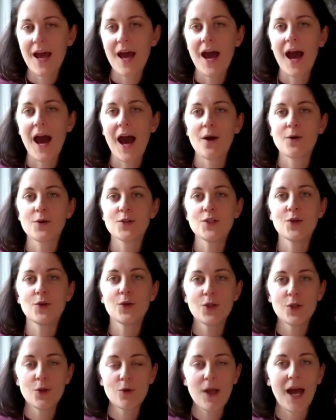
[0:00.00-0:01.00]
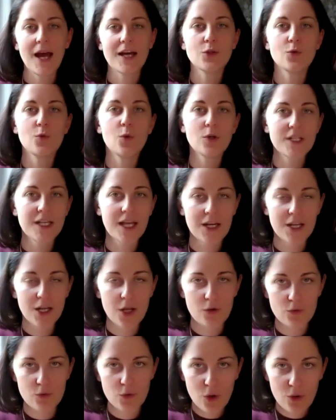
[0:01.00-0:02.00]
how to look at what can
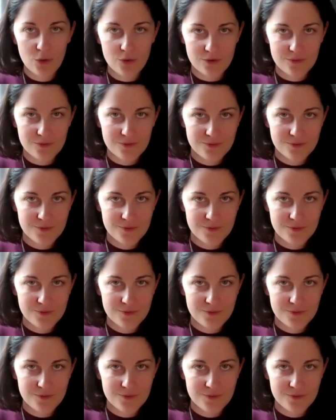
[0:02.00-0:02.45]
go wrong.